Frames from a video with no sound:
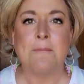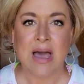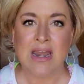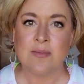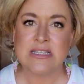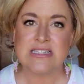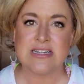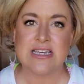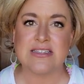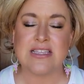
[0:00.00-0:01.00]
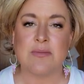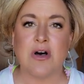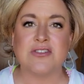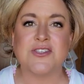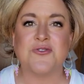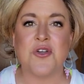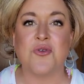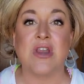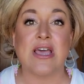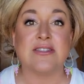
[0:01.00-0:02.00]
My name is Denise. I'm also
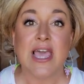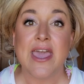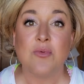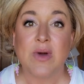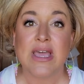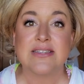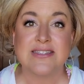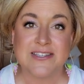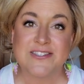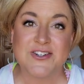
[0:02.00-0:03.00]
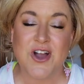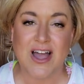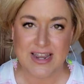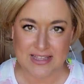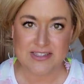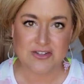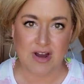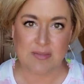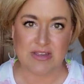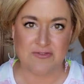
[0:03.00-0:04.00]
known as Hey Wig Sister on
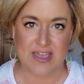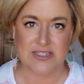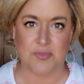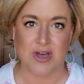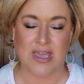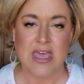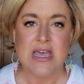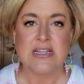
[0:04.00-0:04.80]
Instagram and Facebook.